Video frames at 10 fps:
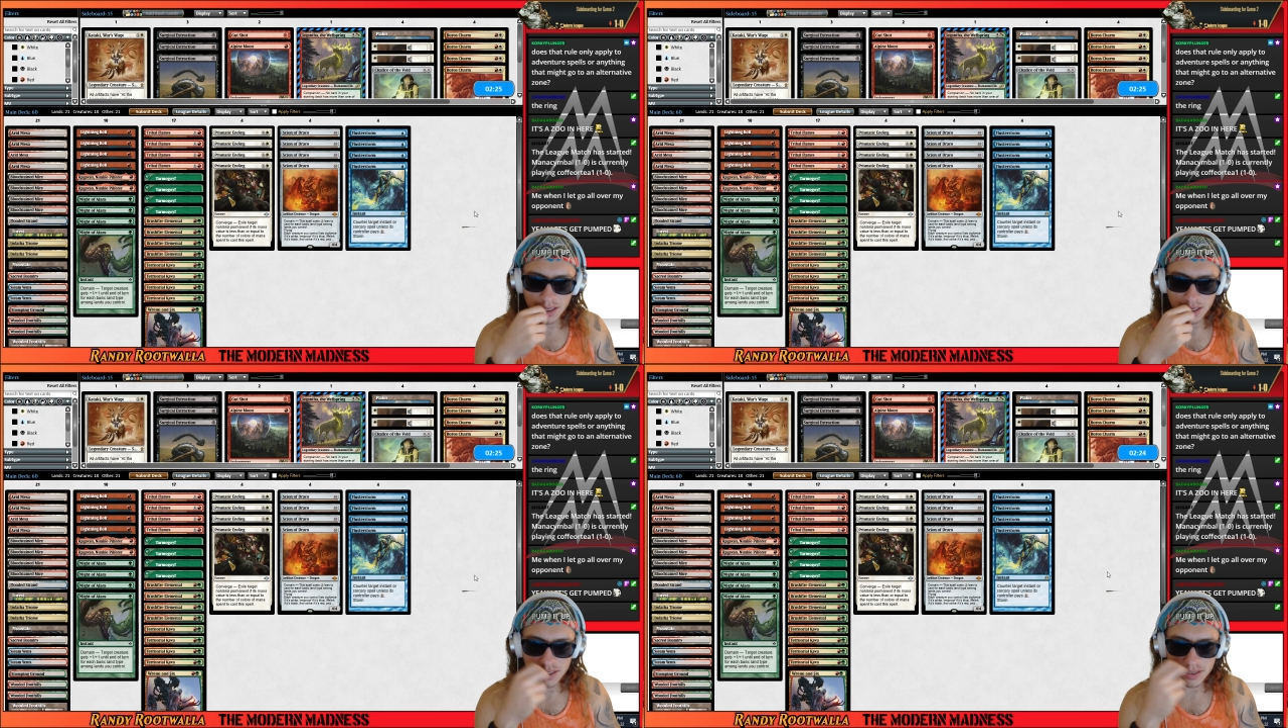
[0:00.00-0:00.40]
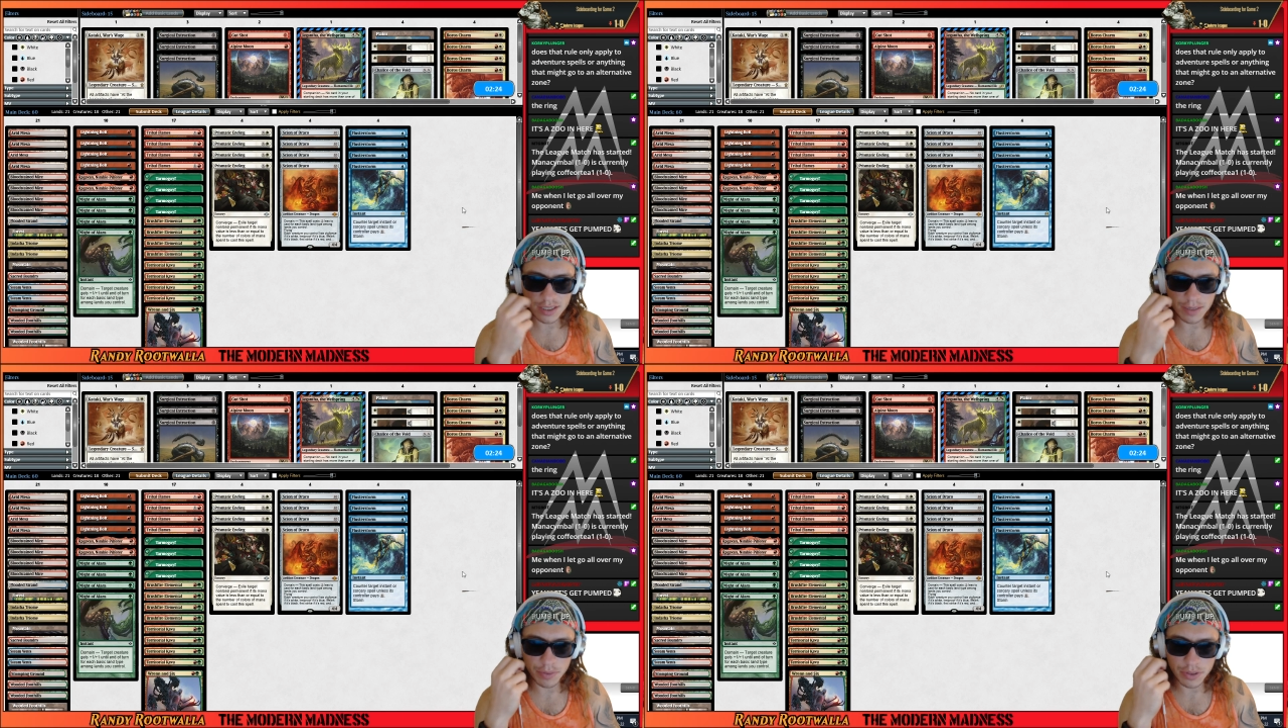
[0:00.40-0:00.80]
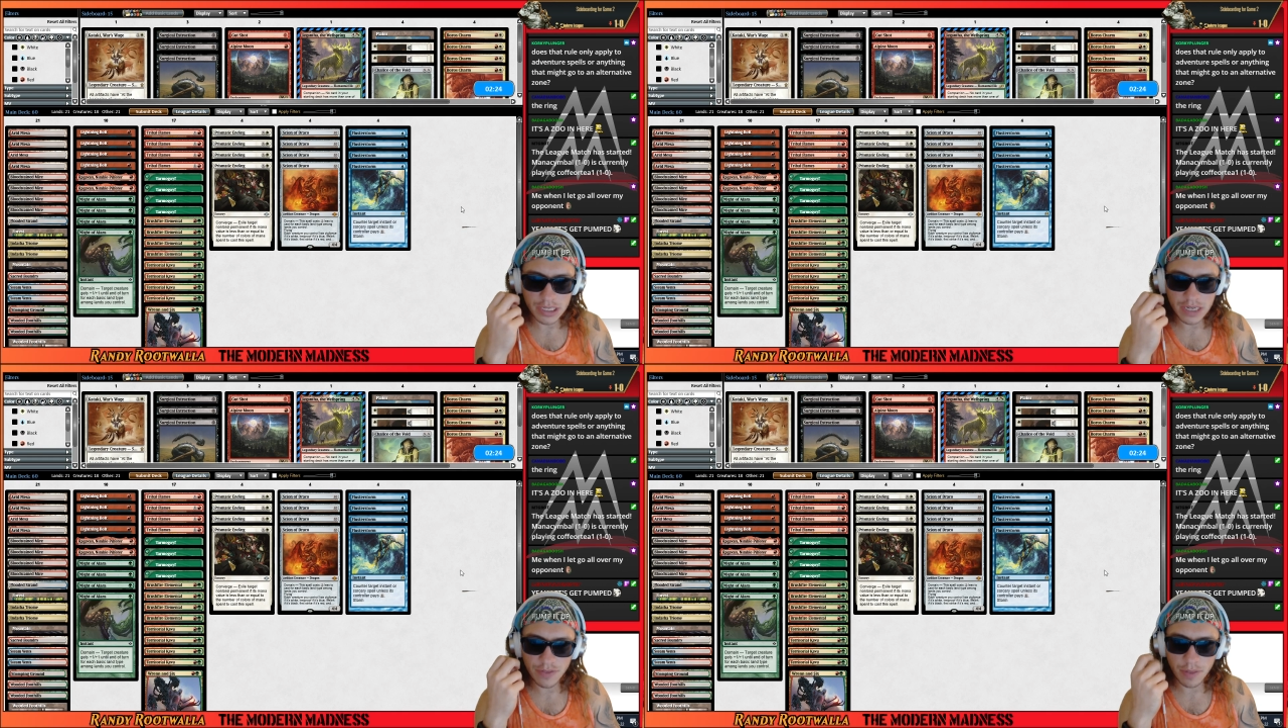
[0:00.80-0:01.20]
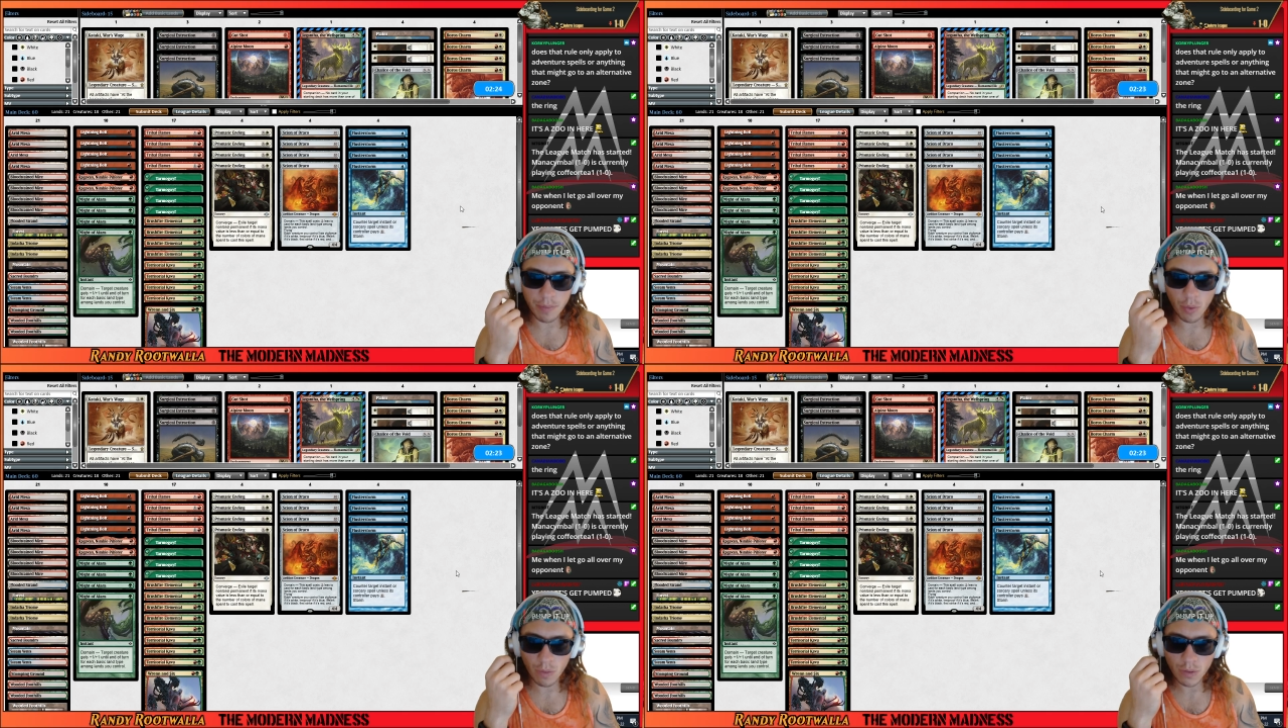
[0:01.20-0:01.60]
Yes, I believe the
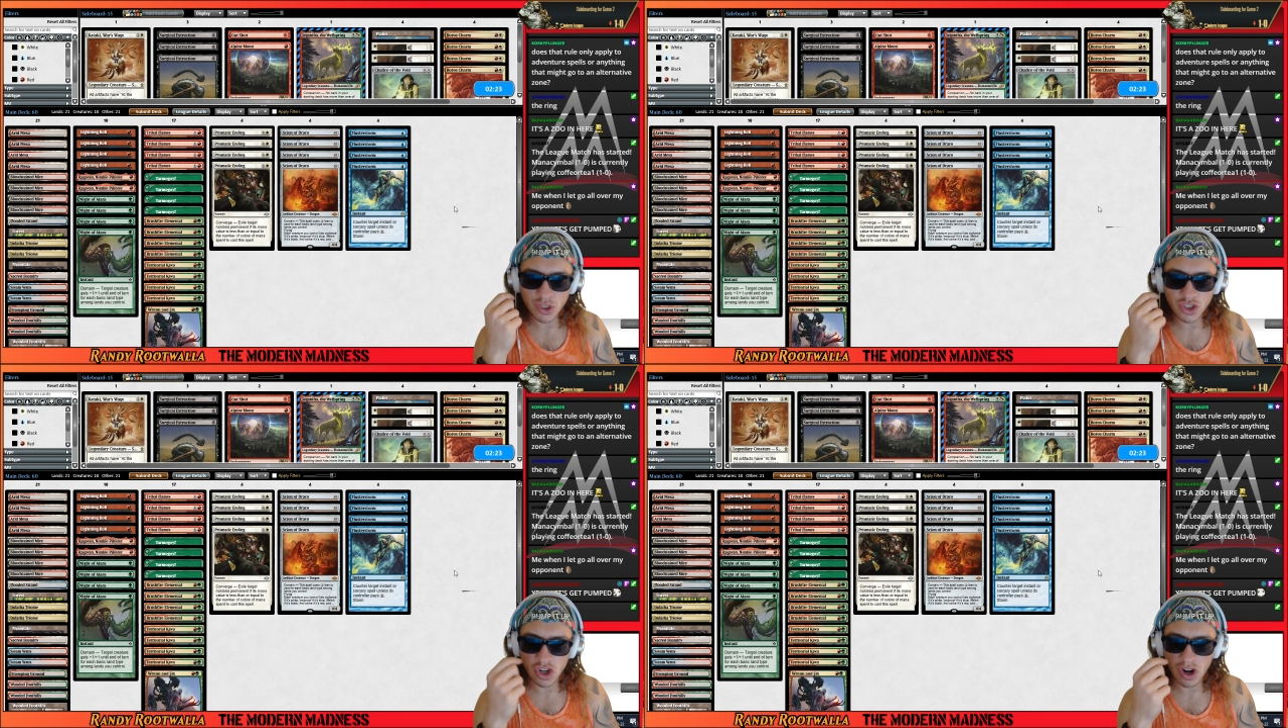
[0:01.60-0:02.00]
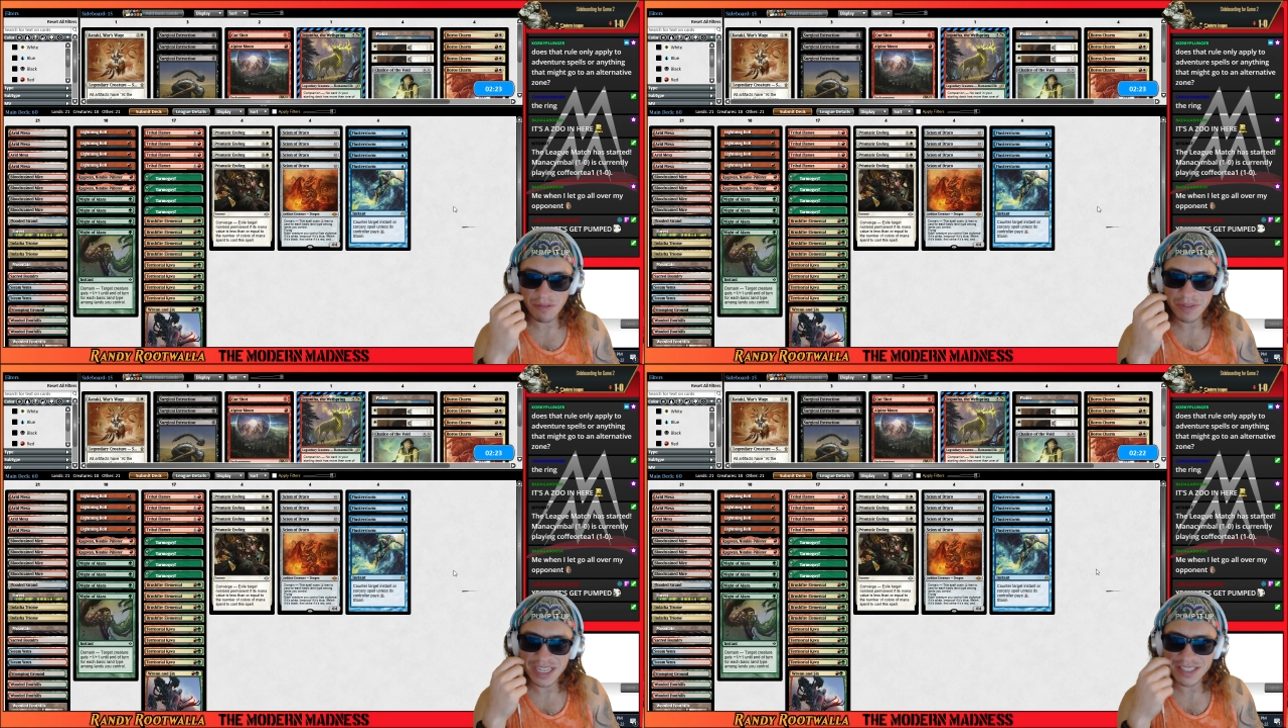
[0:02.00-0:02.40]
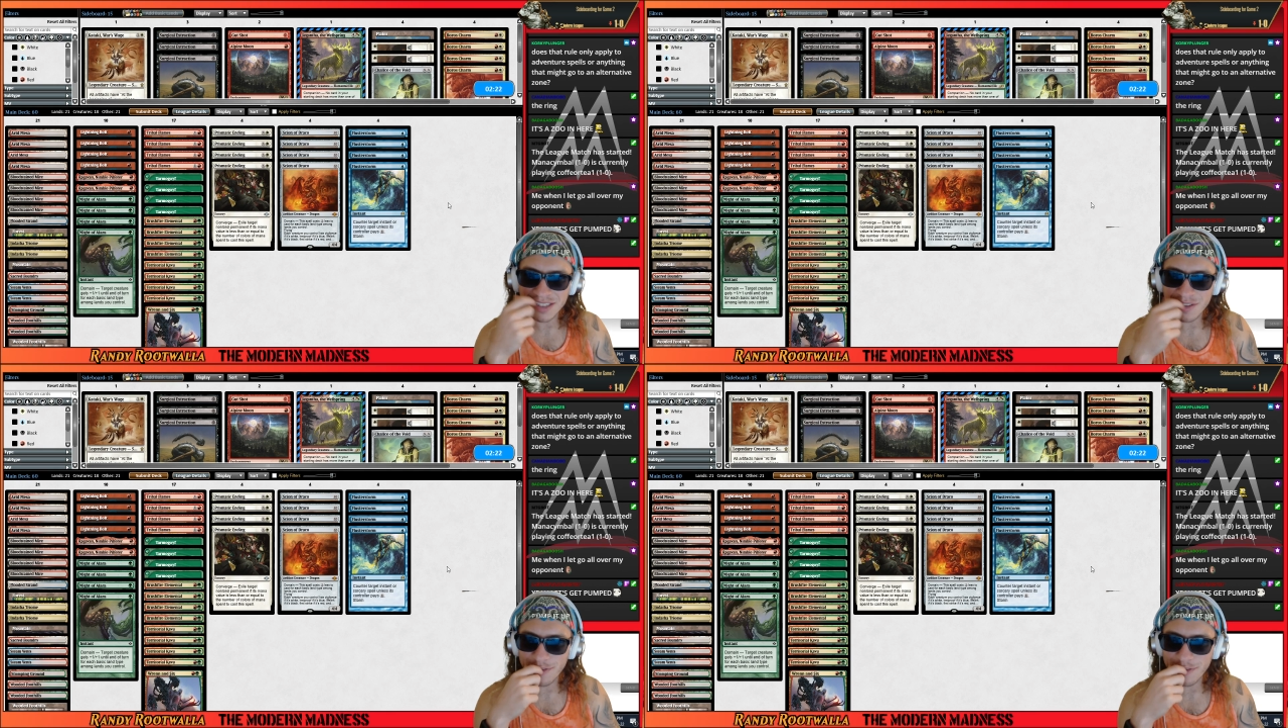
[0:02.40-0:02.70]
Boros charm is in